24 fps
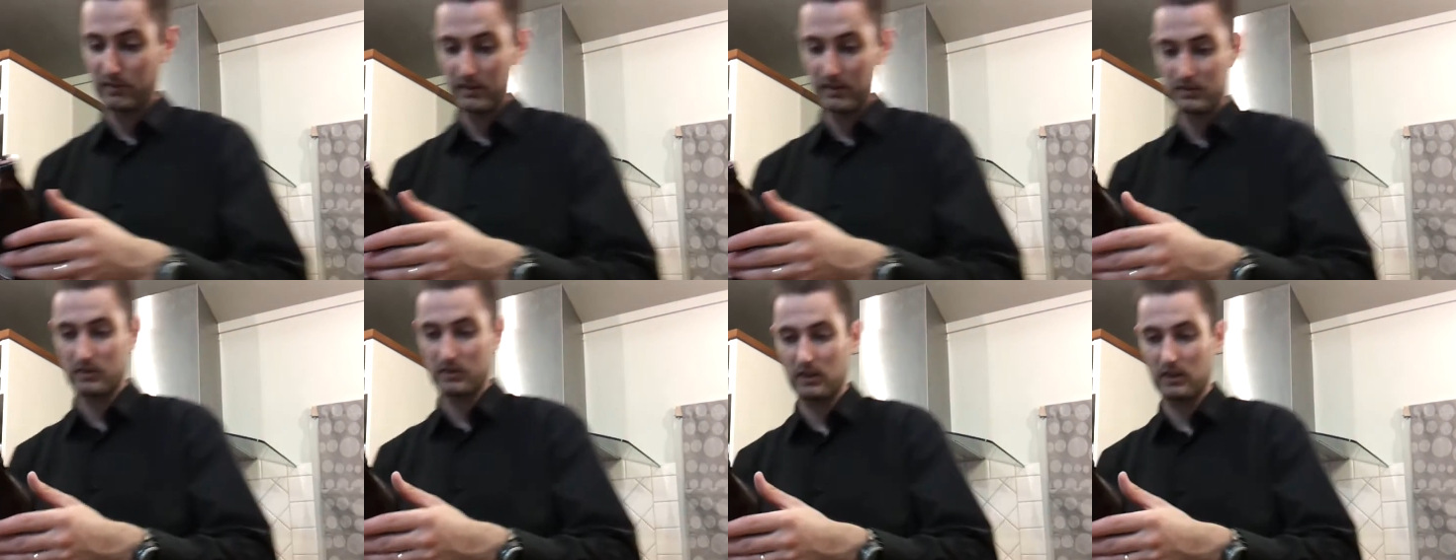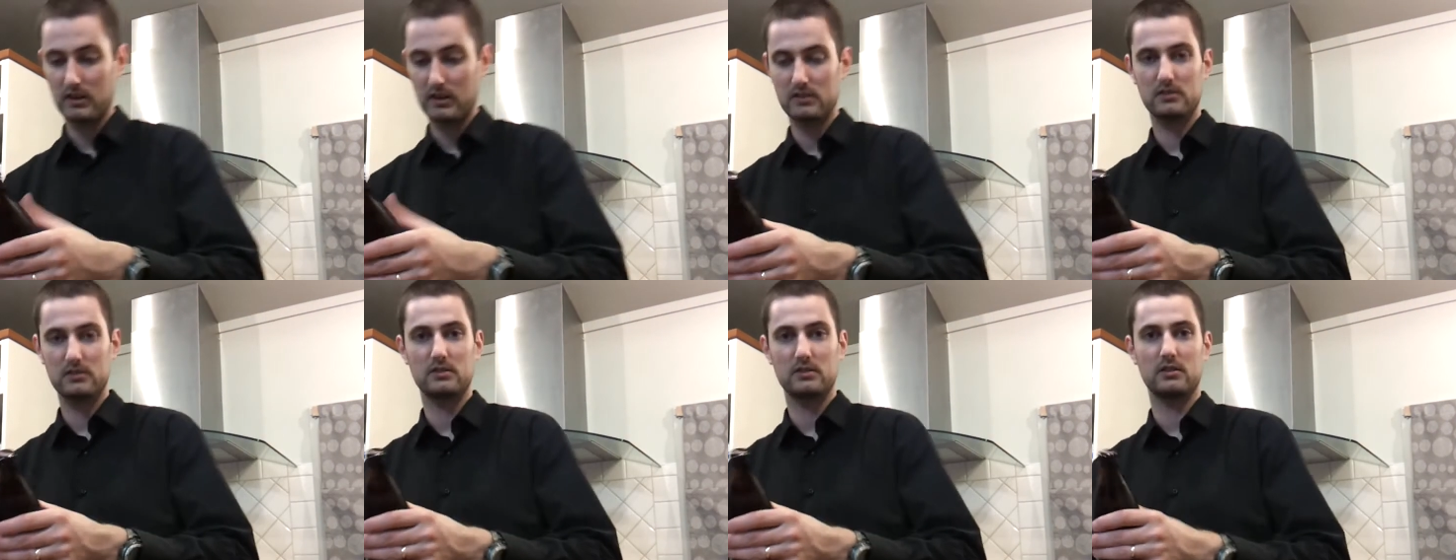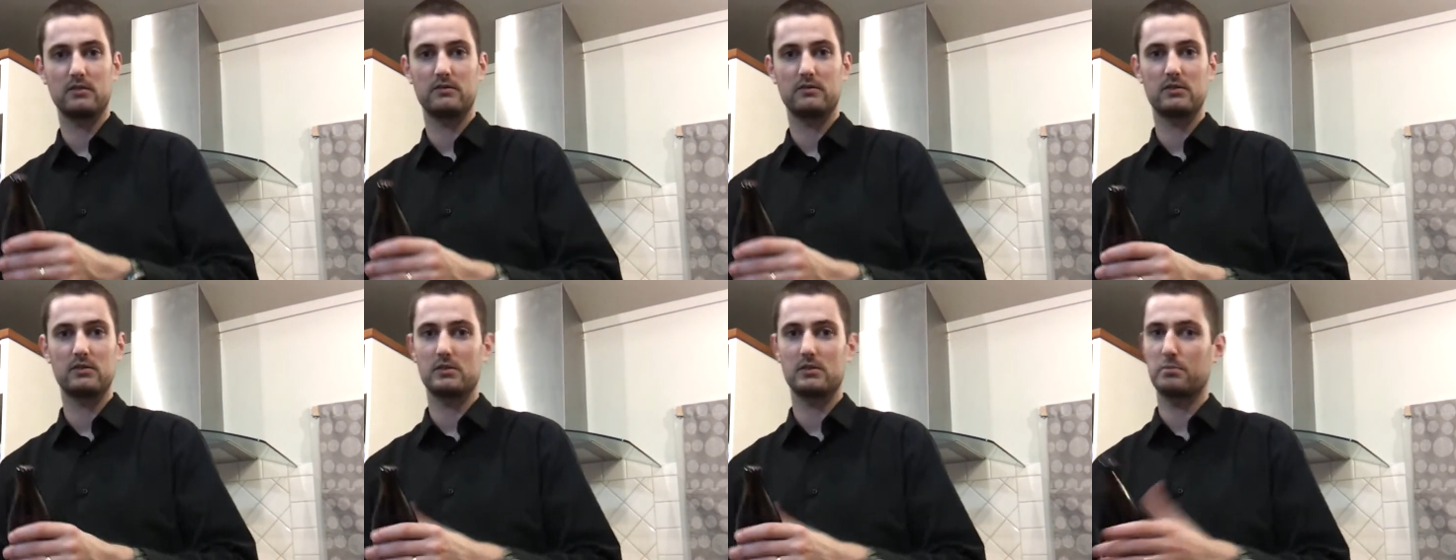chance
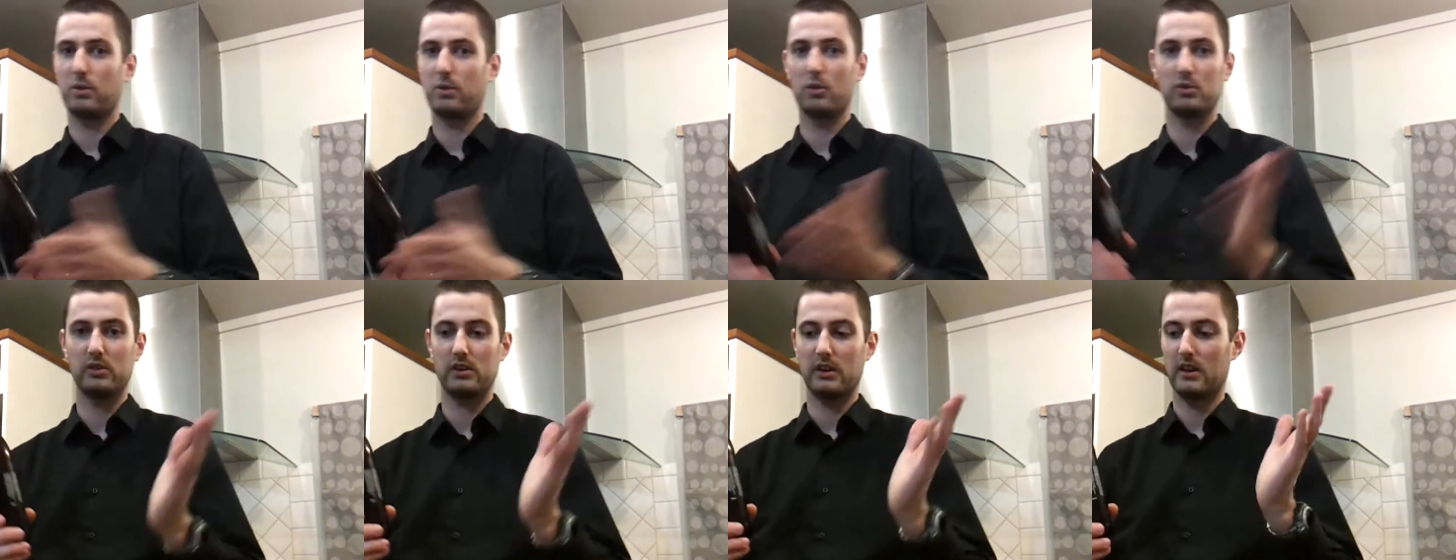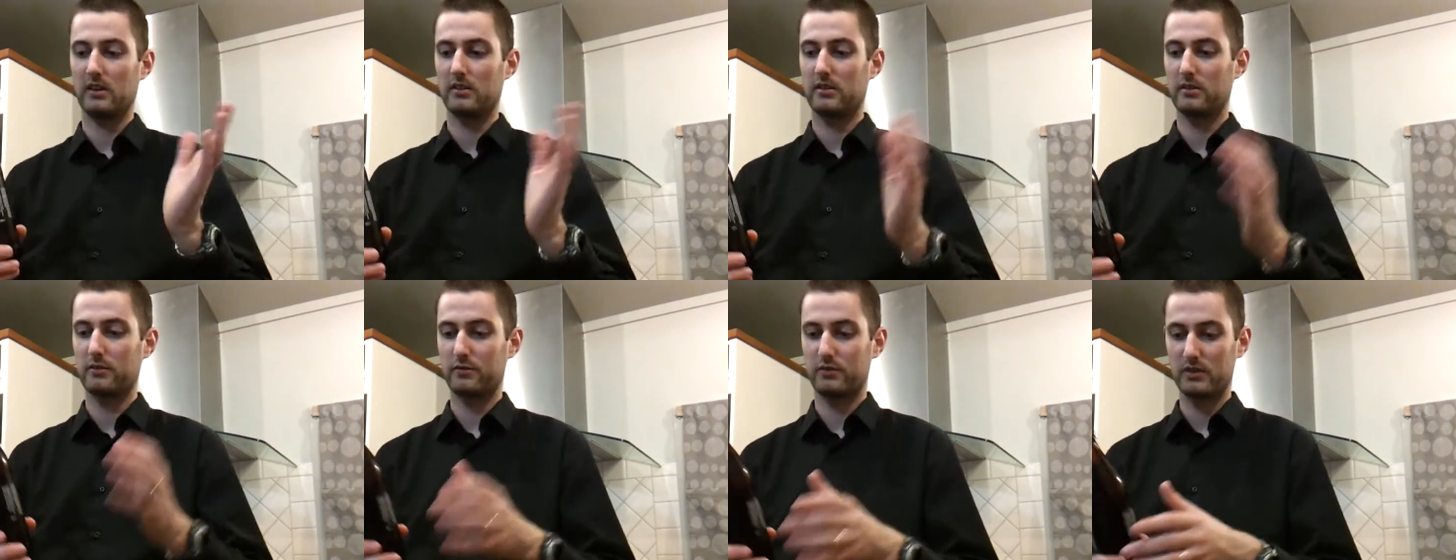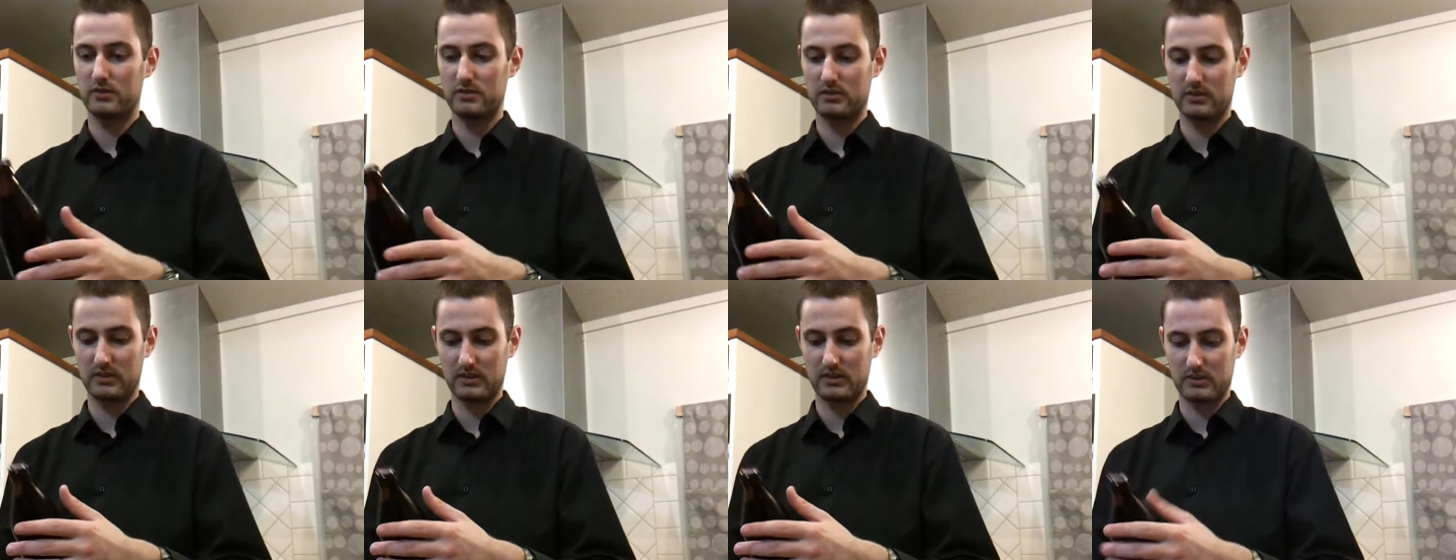I've just pulled it out of the
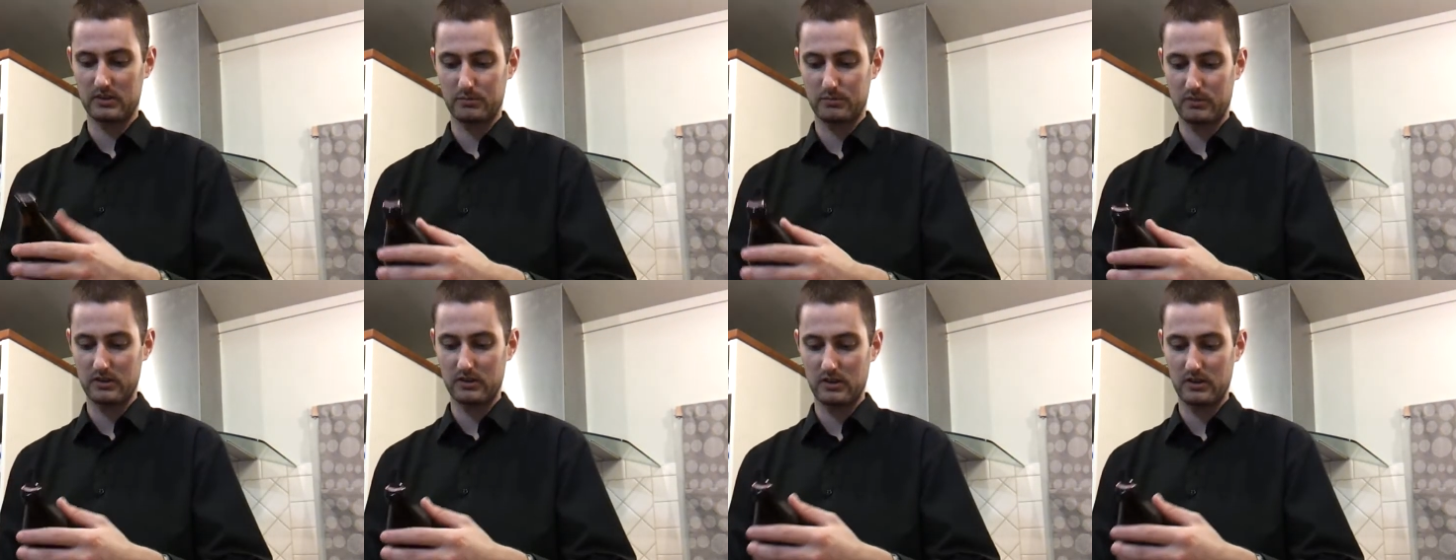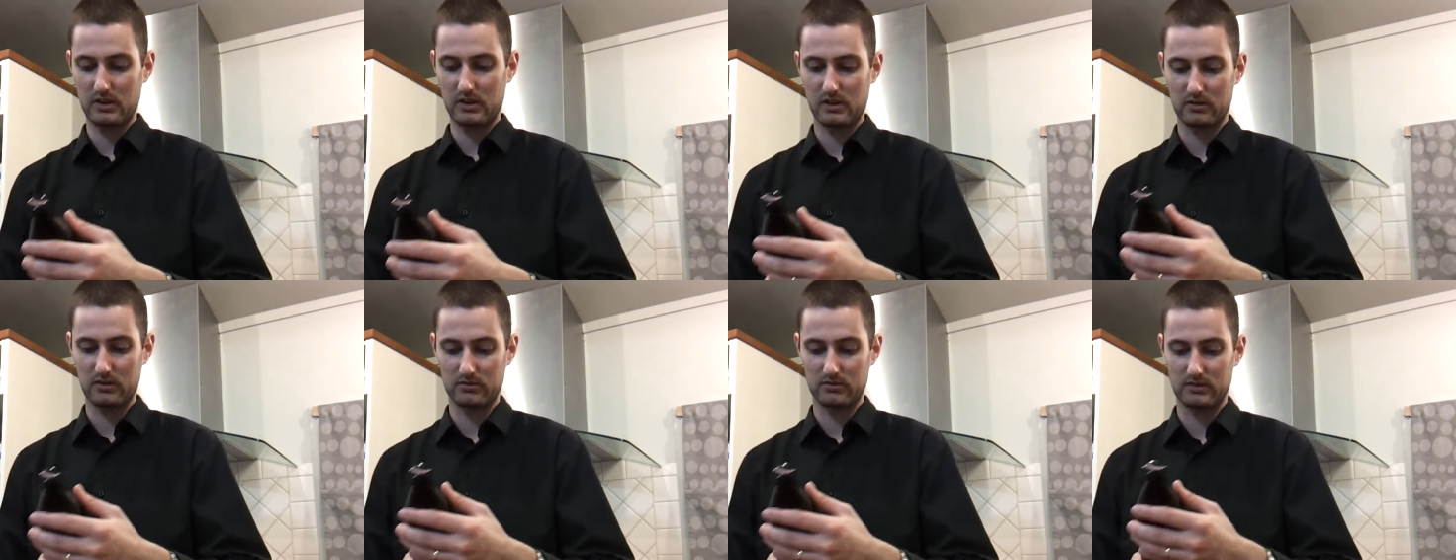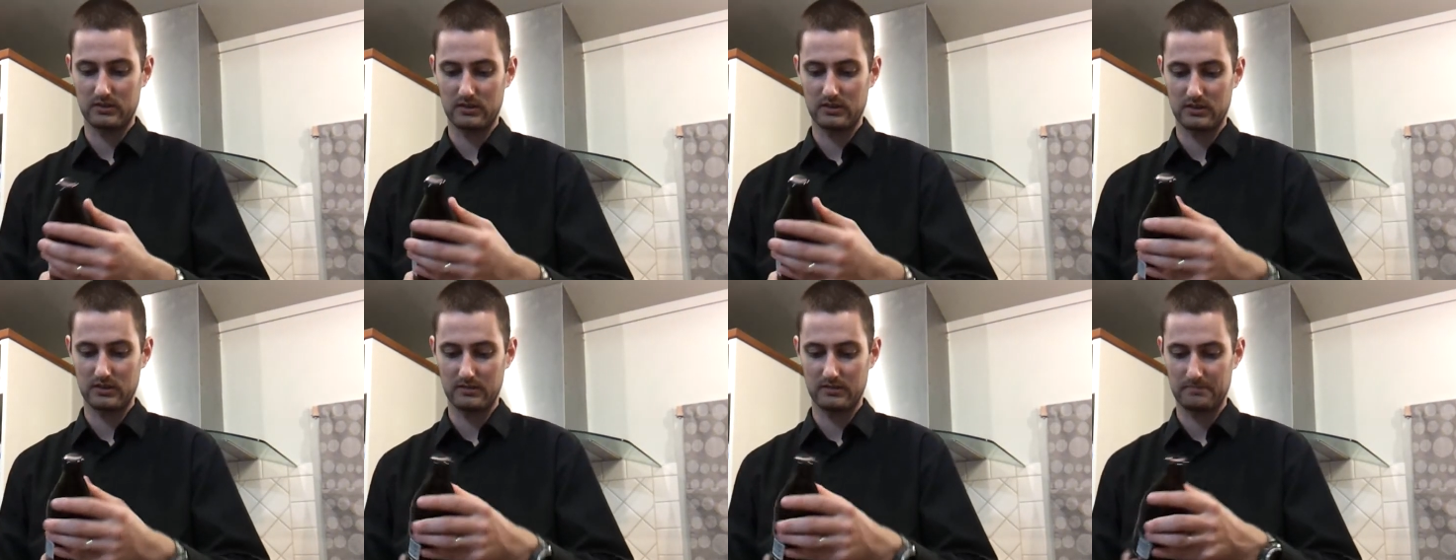fridge and it's pretty cold,
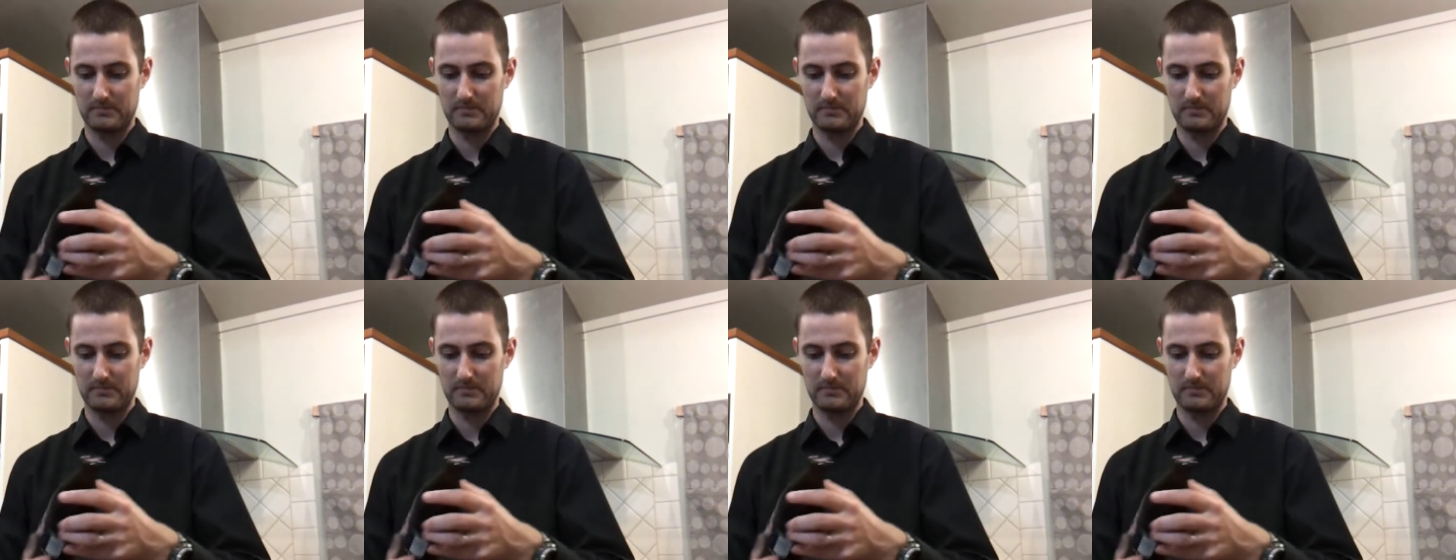so